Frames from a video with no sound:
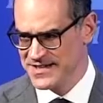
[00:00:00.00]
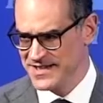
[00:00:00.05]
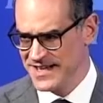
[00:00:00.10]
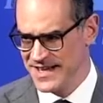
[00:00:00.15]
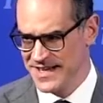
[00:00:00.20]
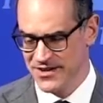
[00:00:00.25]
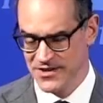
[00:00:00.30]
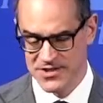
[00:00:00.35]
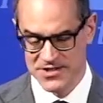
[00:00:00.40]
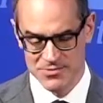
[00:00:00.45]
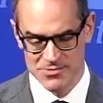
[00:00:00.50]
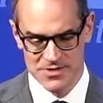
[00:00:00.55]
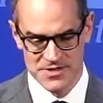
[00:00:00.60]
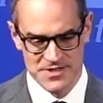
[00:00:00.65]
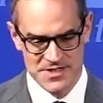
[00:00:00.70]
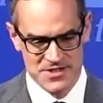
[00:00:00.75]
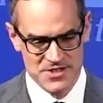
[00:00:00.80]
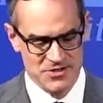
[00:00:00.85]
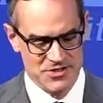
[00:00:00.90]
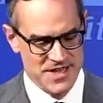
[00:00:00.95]
not here, because he wrote his
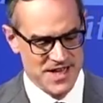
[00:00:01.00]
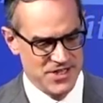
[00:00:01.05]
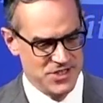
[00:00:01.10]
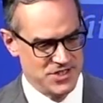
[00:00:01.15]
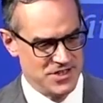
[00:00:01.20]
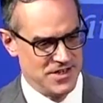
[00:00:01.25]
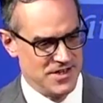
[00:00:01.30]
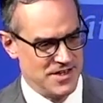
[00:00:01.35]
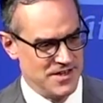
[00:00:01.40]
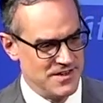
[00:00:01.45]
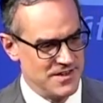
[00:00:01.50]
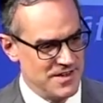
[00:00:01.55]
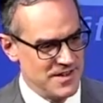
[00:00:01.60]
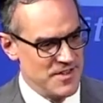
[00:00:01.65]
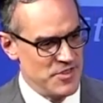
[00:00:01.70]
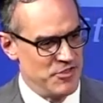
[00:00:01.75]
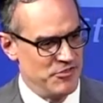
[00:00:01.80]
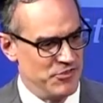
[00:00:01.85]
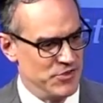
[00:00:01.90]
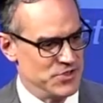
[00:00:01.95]
dissertation on
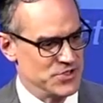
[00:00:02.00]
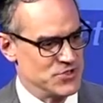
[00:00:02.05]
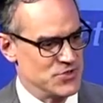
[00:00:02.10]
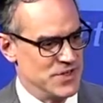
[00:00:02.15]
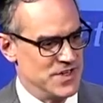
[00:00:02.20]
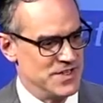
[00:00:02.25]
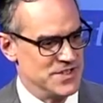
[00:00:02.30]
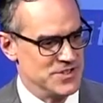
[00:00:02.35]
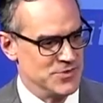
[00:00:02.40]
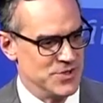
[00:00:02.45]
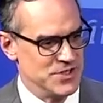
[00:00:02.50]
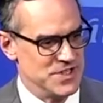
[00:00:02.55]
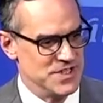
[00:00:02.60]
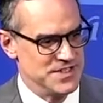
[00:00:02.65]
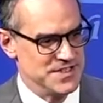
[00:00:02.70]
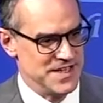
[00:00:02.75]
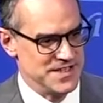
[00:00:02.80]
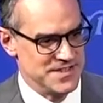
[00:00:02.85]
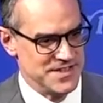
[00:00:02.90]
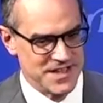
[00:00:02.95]
the first treatise, in which he
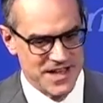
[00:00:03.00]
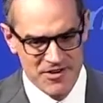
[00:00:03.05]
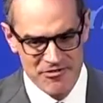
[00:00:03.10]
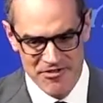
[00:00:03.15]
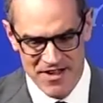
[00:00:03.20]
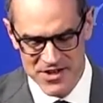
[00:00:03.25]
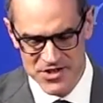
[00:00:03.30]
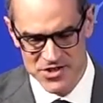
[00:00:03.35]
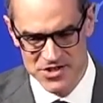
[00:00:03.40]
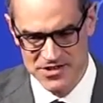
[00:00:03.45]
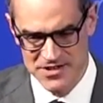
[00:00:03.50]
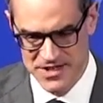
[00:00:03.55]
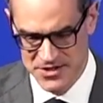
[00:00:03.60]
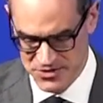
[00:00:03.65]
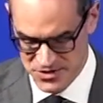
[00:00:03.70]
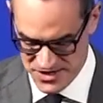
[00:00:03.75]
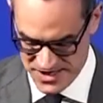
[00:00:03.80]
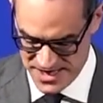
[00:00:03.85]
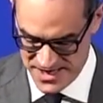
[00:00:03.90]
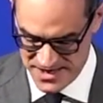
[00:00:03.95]
says the conventional
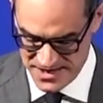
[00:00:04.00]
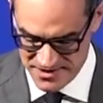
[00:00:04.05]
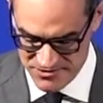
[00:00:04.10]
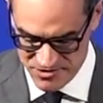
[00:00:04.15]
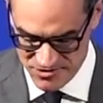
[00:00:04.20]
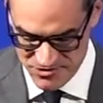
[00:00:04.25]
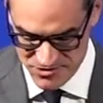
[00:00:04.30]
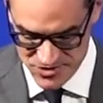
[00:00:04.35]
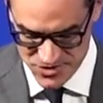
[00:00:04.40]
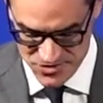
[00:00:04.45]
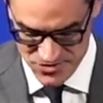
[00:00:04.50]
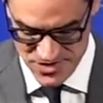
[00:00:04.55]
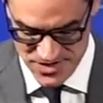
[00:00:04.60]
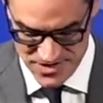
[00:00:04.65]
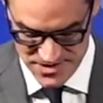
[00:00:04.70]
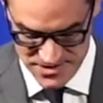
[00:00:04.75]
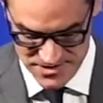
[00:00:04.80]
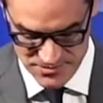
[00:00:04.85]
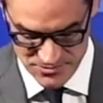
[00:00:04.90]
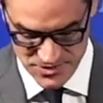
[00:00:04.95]
understanding of the first
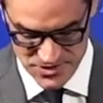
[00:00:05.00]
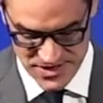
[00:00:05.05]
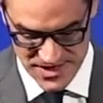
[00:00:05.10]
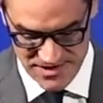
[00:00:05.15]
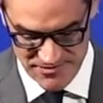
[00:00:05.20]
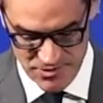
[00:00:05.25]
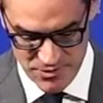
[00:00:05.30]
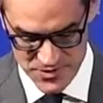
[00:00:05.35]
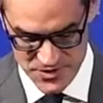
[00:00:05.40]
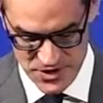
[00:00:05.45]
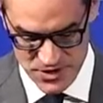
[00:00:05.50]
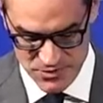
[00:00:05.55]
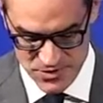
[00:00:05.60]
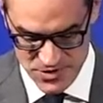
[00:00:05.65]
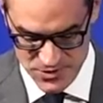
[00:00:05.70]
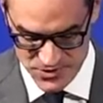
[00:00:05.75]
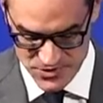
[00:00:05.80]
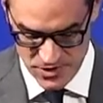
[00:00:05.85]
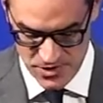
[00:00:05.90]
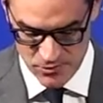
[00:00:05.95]
treatise, which I have always hewed
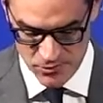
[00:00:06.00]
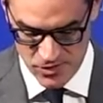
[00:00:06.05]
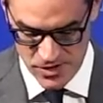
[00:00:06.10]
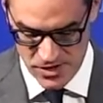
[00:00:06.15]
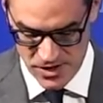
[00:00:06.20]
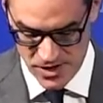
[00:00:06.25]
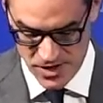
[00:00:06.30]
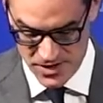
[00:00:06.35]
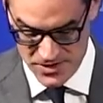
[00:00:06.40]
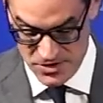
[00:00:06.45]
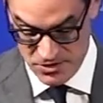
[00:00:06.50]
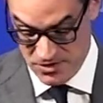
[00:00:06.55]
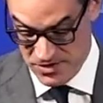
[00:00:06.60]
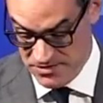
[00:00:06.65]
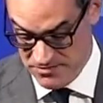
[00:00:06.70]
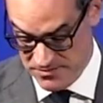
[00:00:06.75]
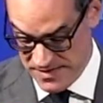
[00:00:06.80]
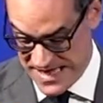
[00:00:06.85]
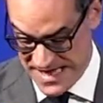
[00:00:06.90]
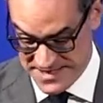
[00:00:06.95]
to, is all wrong. And you could
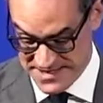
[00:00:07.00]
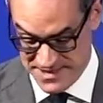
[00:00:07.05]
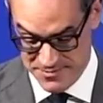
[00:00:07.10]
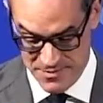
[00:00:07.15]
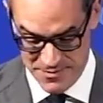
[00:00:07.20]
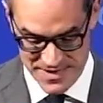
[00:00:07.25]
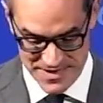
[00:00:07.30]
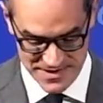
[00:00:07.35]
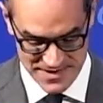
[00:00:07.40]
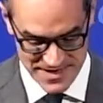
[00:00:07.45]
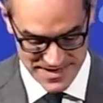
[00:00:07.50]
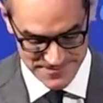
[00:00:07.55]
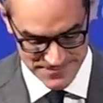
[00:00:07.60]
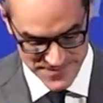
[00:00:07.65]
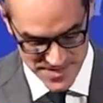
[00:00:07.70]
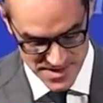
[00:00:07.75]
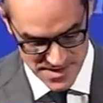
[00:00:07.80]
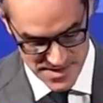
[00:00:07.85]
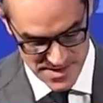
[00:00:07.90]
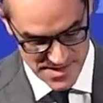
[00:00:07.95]
have asked him about that.
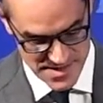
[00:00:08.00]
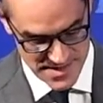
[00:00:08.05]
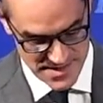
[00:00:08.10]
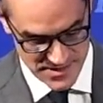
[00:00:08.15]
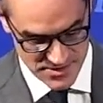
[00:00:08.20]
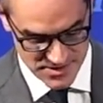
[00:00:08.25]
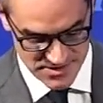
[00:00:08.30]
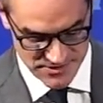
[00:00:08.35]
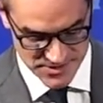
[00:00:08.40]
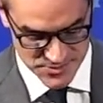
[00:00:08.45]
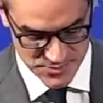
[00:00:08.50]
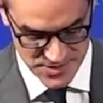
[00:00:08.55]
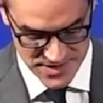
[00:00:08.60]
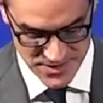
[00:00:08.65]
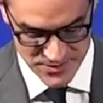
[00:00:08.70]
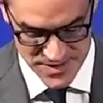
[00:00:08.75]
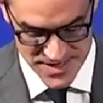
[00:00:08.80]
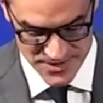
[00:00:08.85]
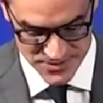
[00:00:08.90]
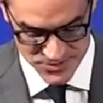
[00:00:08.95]
He could have explained
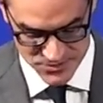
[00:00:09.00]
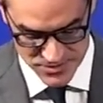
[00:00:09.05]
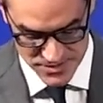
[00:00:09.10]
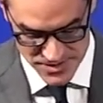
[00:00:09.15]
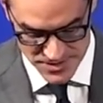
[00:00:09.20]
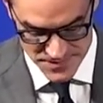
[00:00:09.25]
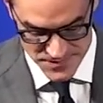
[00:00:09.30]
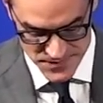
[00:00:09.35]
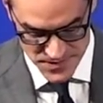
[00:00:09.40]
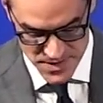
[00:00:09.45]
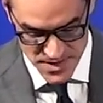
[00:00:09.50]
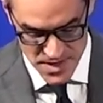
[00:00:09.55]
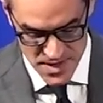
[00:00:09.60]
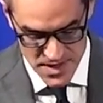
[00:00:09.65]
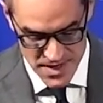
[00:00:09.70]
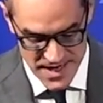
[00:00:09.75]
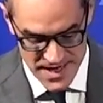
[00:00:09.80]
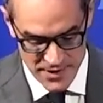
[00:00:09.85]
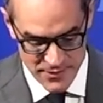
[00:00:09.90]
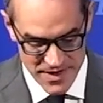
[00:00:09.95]
why I was wrong.
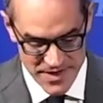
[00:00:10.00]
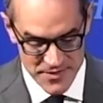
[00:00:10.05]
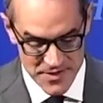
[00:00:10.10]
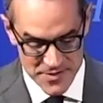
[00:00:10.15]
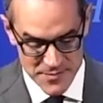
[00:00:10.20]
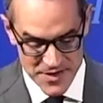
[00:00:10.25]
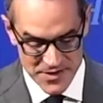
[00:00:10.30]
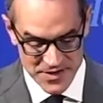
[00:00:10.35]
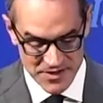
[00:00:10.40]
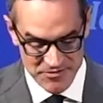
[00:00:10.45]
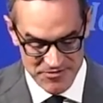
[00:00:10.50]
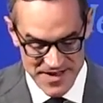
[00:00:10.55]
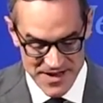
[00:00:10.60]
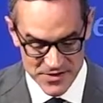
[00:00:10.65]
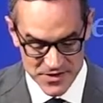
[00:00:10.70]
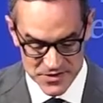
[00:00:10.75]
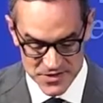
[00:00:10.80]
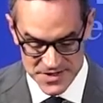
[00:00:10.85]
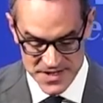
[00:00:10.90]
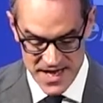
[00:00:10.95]
Anyway, the American
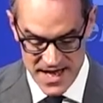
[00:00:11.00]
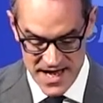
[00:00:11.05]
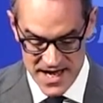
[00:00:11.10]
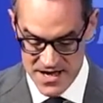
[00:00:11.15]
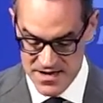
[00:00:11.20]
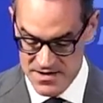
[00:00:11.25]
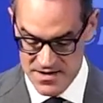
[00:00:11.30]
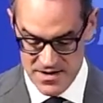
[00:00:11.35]
founders say,